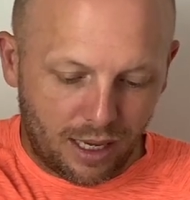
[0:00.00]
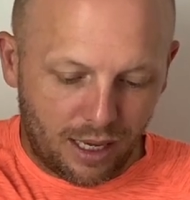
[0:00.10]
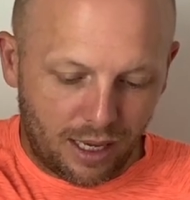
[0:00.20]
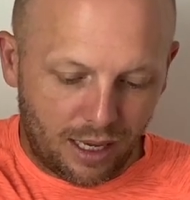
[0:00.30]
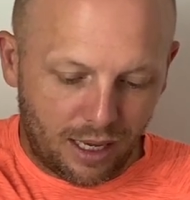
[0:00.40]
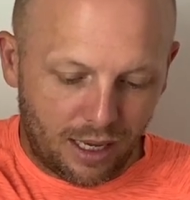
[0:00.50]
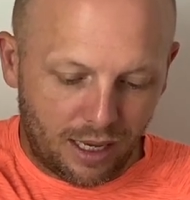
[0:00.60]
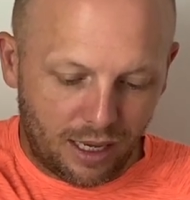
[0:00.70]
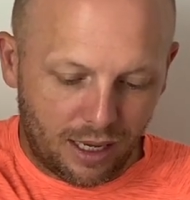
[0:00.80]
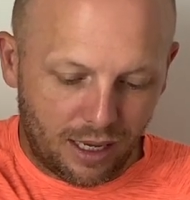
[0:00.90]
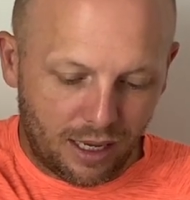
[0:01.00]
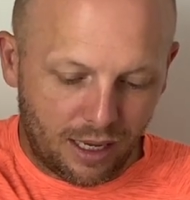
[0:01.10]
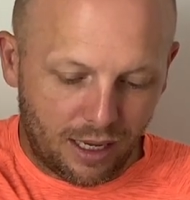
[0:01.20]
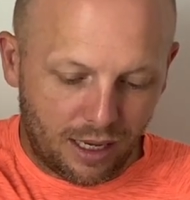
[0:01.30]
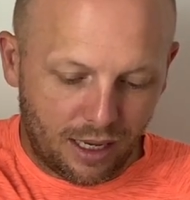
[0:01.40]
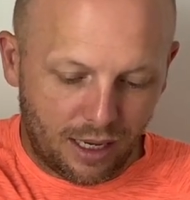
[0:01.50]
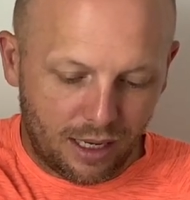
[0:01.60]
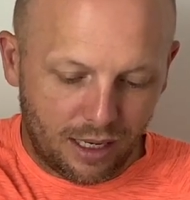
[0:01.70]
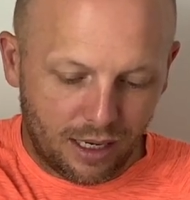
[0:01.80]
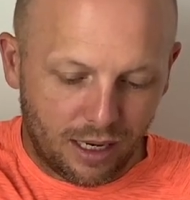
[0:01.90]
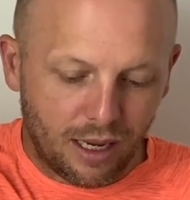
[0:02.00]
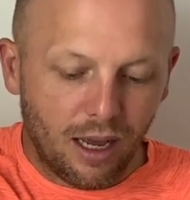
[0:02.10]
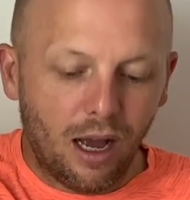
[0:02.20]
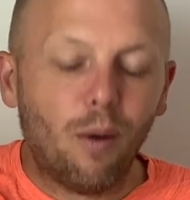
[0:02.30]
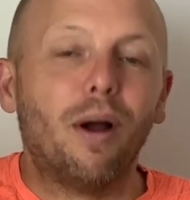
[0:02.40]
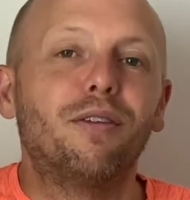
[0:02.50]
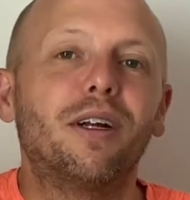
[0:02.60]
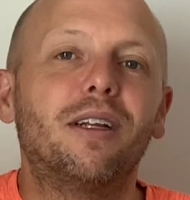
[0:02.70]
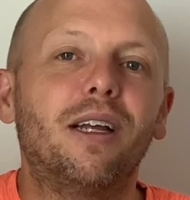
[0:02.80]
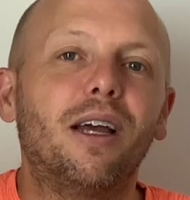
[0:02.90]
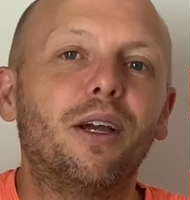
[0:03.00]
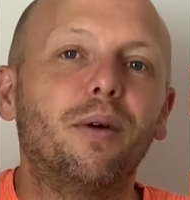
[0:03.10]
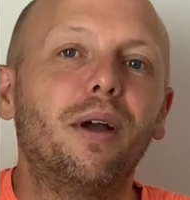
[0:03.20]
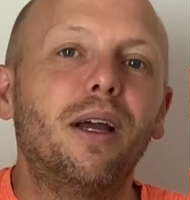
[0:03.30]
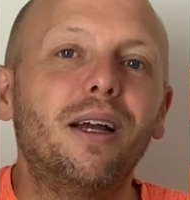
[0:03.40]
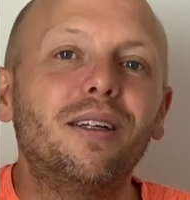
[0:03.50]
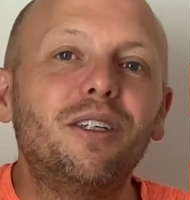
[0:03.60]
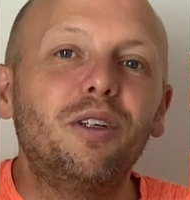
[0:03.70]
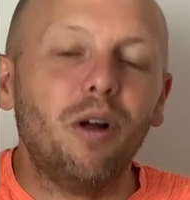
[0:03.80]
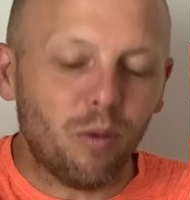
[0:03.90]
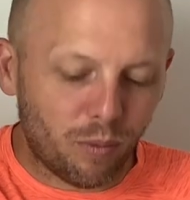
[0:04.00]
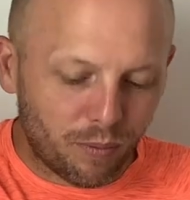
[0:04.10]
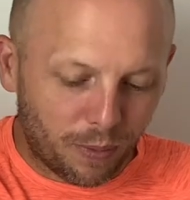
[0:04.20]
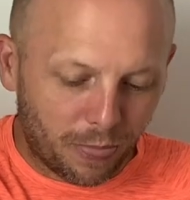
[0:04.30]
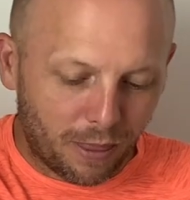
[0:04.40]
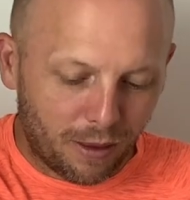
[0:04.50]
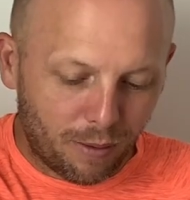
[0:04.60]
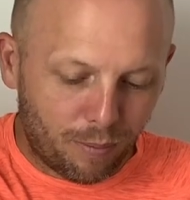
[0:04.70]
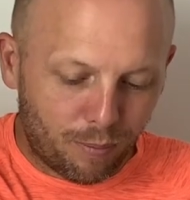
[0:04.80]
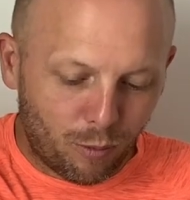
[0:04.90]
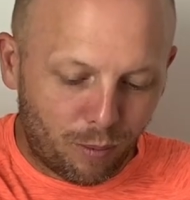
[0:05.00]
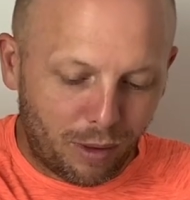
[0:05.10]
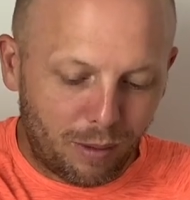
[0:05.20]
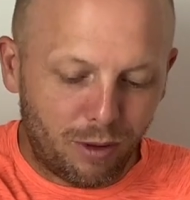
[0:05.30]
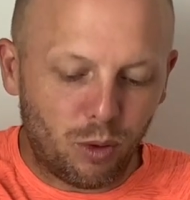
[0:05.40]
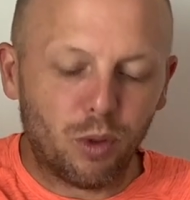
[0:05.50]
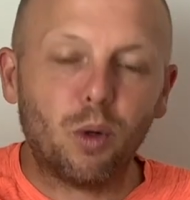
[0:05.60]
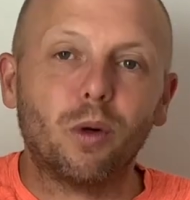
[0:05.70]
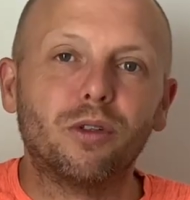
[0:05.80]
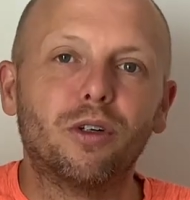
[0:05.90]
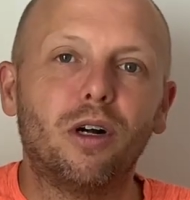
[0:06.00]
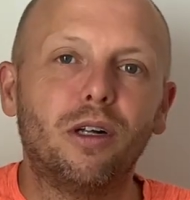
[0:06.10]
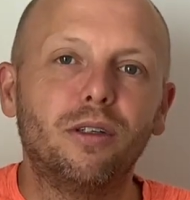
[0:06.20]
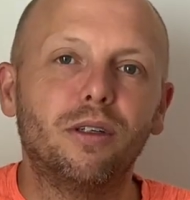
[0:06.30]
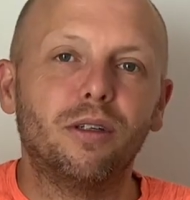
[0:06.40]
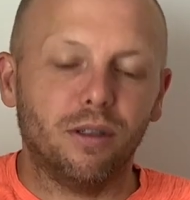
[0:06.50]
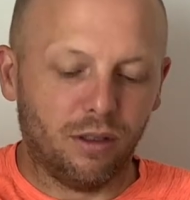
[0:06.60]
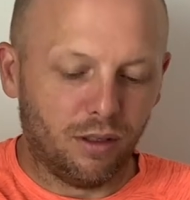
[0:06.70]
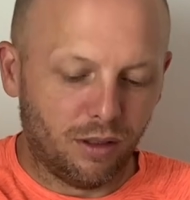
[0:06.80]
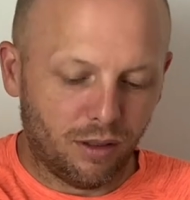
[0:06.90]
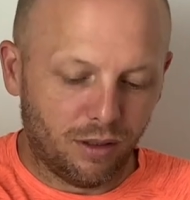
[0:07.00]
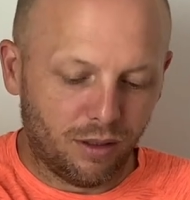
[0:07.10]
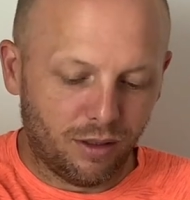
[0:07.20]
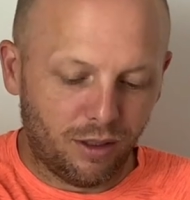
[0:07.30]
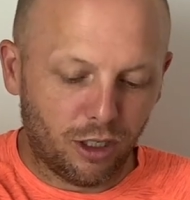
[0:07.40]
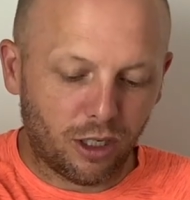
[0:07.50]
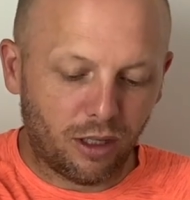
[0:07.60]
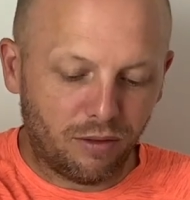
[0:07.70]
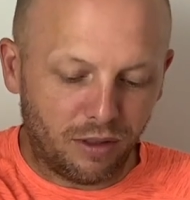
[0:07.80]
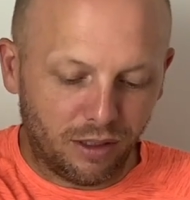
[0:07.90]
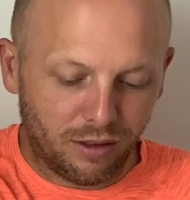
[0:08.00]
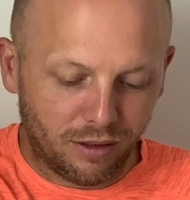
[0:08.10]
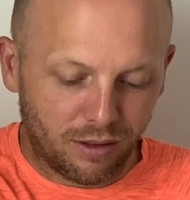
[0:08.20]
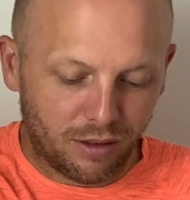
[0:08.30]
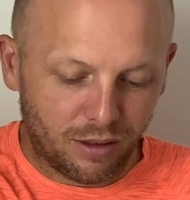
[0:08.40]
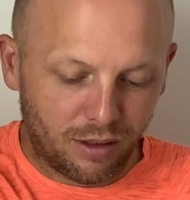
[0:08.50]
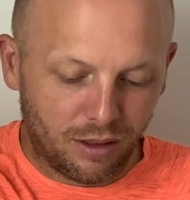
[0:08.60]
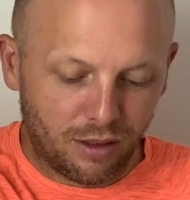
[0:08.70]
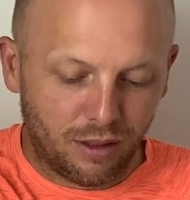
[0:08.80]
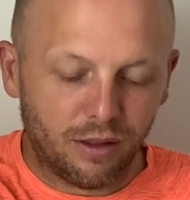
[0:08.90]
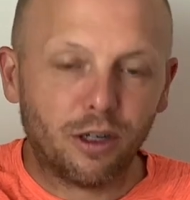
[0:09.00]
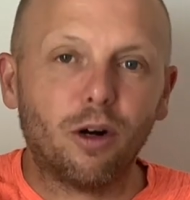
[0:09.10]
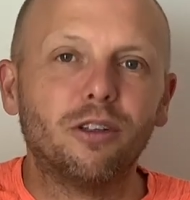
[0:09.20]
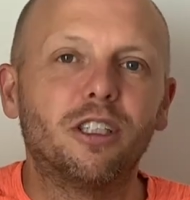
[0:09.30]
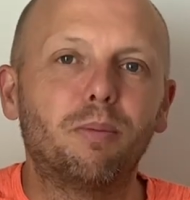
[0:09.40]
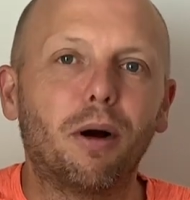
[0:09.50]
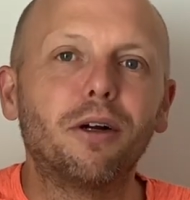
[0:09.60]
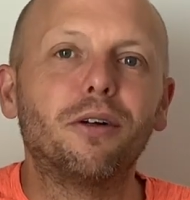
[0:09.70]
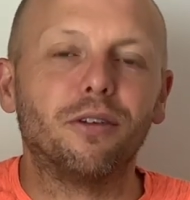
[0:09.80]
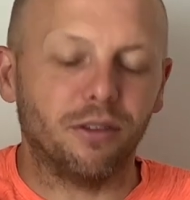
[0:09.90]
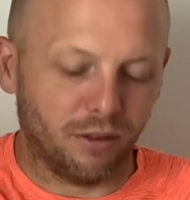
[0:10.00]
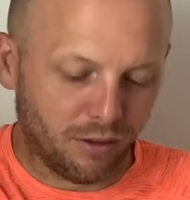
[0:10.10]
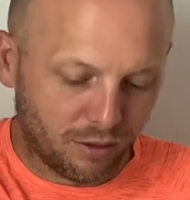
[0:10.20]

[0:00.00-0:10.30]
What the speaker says: N. Oh, I forgot to tell you. Do you know what baby unicorns are called? You're going to love this. They're called sparkles.